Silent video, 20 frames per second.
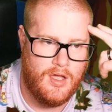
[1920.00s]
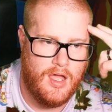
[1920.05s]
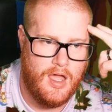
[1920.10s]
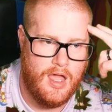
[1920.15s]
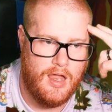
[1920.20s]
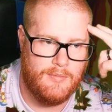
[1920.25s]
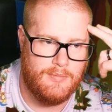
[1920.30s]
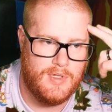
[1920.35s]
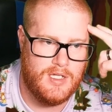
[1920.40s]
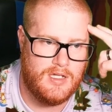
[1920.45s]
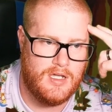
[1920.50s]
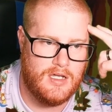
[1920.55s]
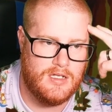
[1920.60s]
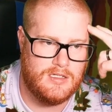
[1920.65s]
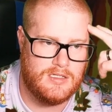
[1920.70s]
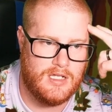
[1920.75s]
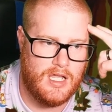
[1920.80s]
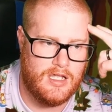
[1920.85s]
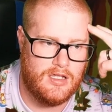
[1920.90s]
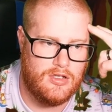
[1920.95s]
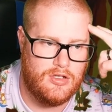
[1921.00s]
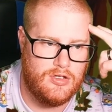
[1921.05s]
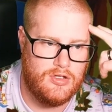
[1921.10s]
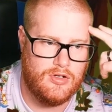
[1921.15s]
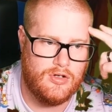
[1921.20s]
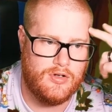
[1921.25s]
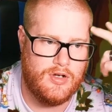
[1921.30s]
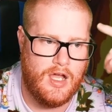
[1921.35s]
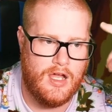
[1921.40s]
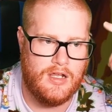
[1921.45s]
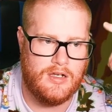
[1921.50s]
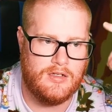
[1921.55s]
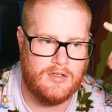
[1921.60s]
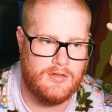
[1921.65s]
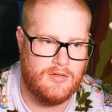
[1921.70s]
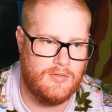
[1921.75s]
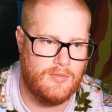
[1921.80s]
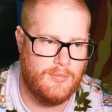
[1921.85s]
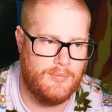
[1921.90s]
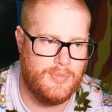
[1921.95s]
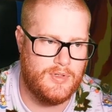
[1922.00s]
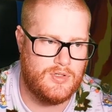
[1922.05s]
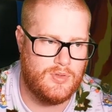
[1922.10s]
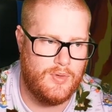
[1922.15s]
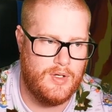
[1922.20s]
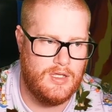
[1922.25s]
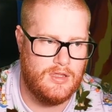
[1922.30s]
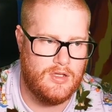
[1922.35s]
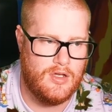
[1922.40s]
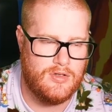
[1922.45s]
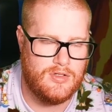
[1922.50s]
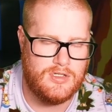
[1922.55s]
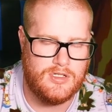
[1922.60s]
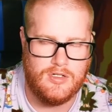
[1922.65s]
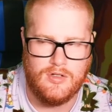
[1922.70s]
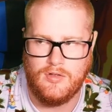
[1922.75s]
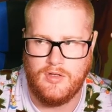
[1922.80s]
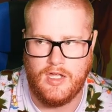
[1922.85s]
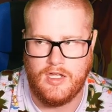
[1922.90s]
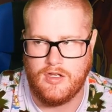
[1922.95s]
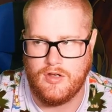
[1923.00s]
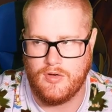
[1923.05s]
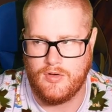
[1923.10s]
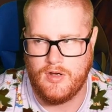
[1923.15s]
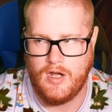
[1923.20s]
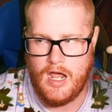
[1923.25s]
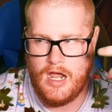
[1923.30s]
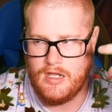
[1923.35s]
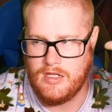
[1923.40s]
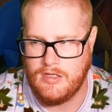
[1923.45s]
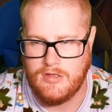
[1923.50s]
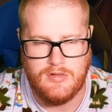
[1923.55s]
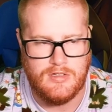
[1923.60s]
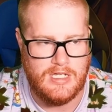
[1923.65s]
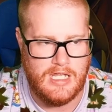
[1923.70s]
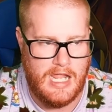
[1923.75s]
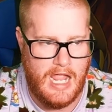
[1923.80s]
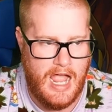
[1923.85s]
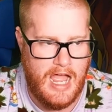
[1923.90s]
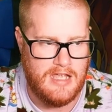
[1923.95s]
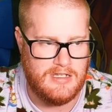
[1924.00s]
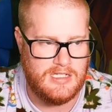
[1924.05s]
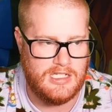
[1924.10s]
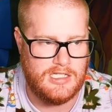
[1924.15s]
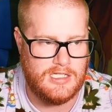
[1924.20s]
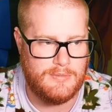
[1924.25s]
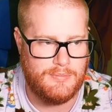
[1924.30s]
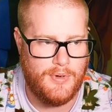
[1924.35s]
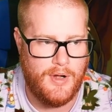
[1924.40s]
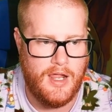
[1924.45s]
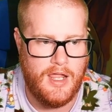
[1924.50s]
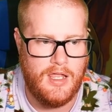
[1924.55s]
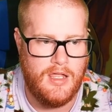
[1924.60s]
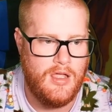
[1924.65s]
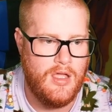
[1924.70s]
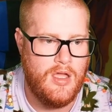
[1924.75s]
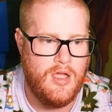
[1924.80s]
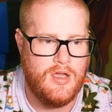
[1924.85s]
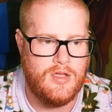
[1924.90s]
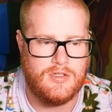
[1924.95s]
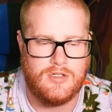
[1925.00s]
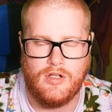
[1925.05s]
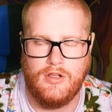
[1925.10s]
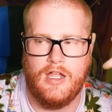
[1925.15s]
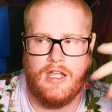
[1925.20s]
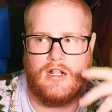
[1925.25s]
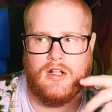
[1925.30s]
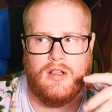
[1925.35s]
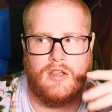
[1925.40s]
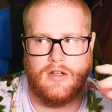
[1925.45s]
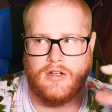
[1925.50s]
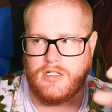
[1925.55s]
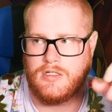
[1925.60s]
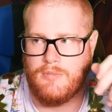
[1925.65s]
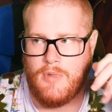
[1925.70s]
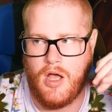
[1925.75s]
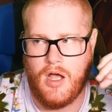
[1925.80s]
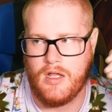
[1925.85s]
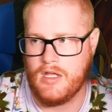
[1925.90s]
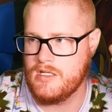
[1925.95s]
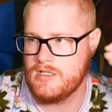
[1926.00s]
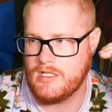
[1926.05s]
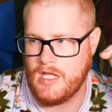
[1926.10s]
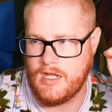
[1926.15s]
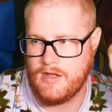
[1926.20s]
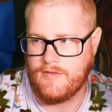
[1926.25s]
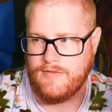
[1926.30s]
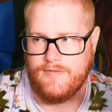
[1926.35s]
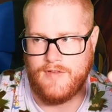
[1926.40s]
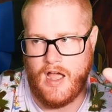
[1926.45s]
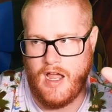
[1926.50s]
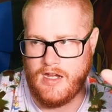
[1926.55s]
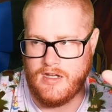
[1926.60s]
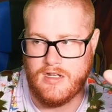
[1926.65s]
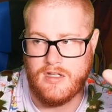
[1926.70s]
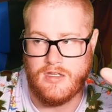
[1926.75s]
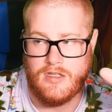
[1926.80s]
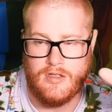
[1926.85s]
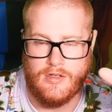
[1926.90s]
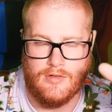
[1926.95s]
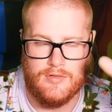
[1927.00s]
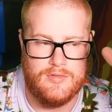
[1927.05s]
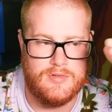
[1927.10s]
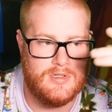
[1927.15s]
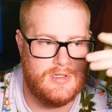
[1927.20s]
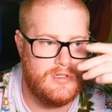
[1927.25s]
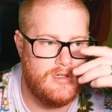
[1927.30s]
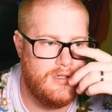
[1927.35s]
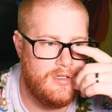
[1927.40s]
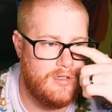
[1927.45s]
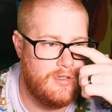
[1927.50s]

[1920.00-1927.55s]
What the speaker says: And because like you're not between those two, like you're not using Acid Spray, so like Clear Smog is like fine to use.